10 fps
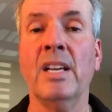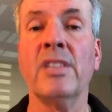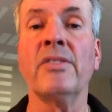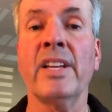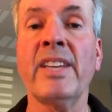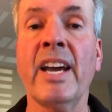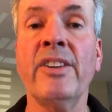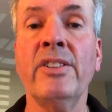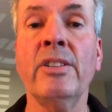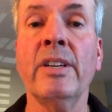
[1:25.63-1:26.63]
So that's how
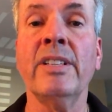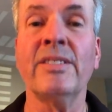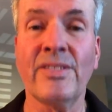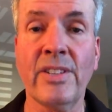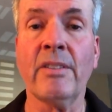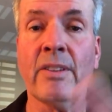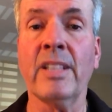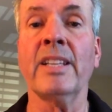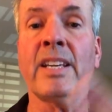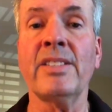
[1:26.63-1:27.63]
you do it, and stick
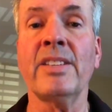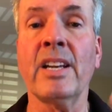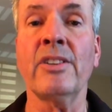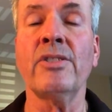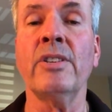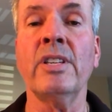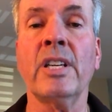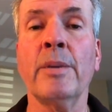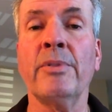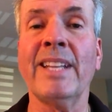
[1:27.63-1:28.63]
around. Like I said, I'll show you a
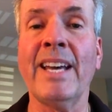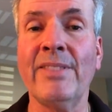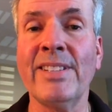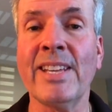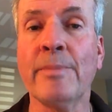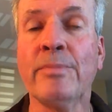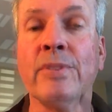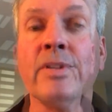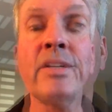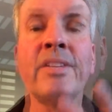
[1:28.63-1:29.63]
couple live
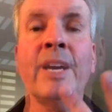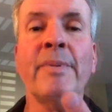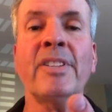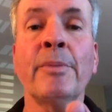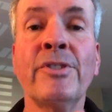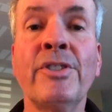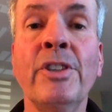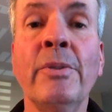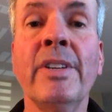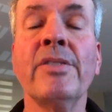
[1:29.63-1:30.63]
examples. Topic number
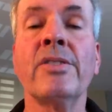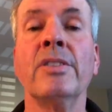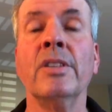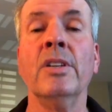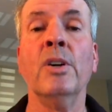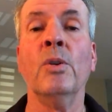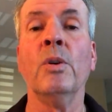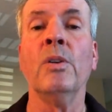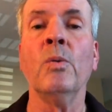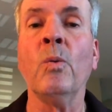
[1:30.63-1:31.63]
two is,
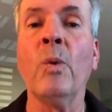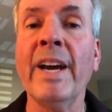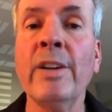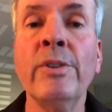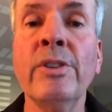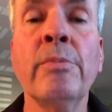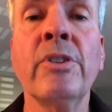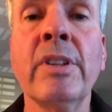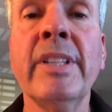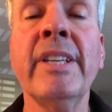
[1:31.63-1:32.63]
well, why don't
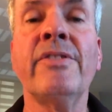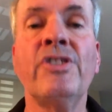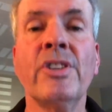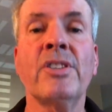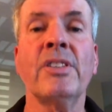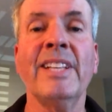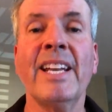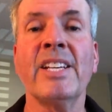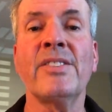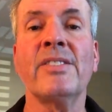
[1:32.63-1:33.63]
Uber and Lyft just
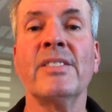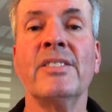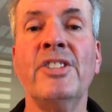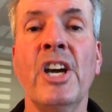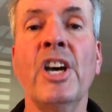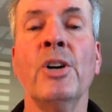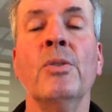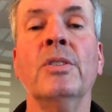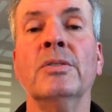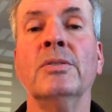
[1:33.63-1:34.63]
let us
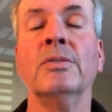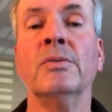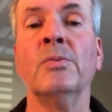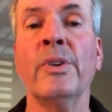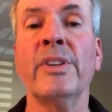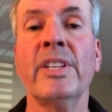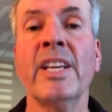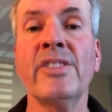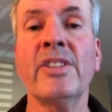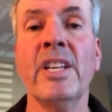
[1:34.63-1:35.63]
know where the
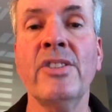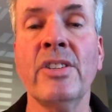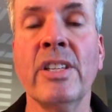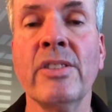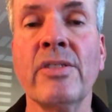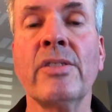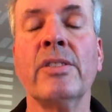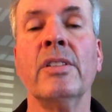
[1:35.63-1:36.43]
destination is?